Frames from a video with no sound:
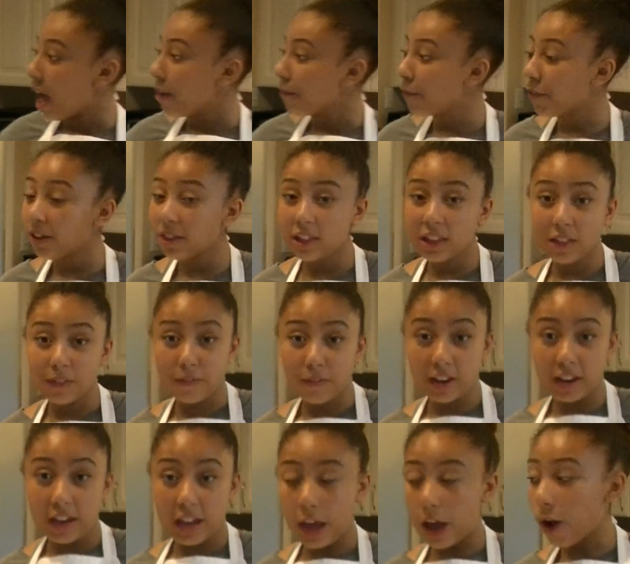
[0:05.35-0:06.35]
For this
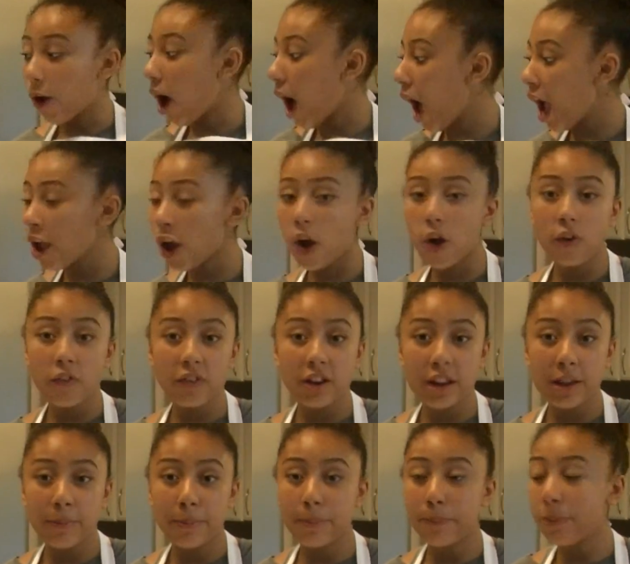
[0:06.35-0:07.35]
video, I
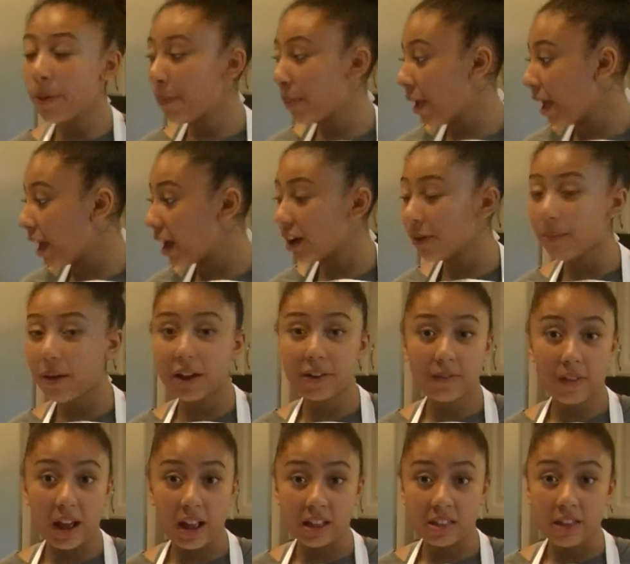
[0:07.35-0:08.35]
already prepared my
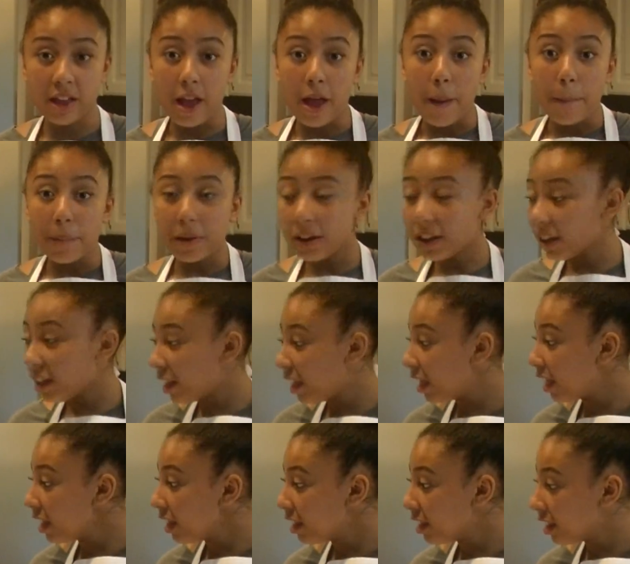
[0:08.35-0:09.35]
rice, but a
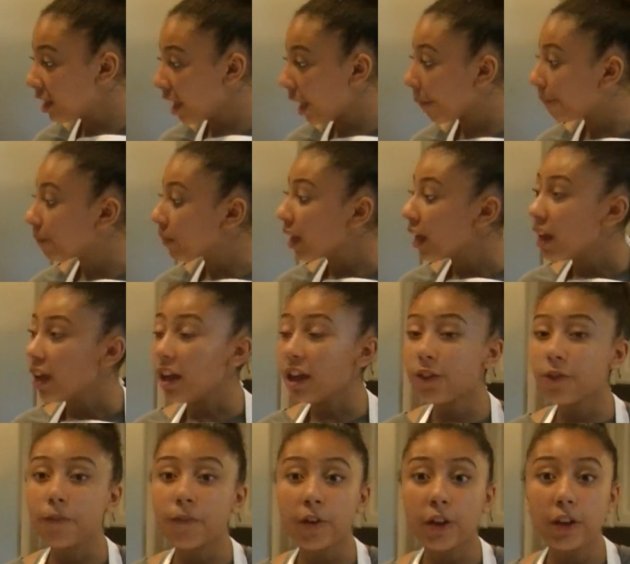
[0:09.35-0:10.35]
key tip
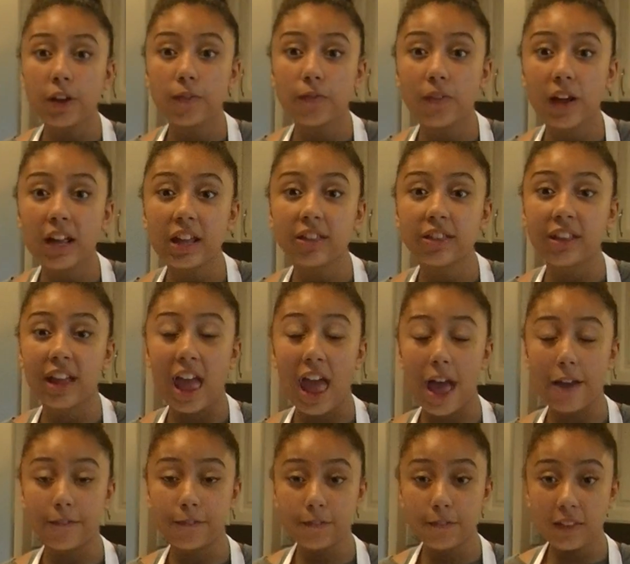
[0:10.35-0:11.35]
is for your rice to
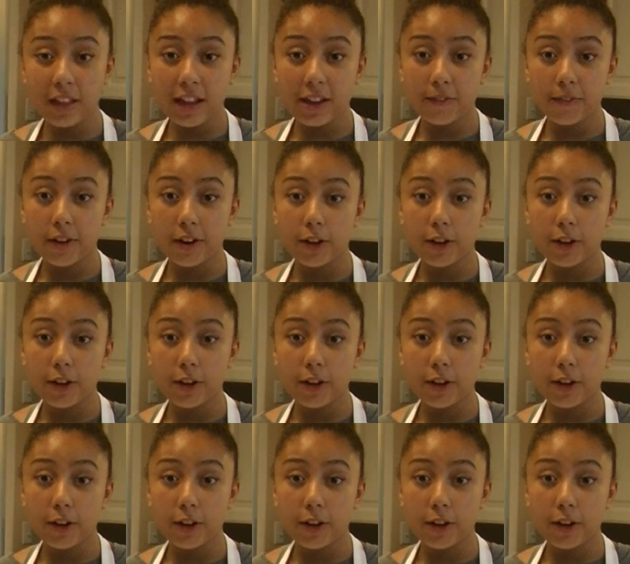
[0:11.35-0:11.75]
have flavor.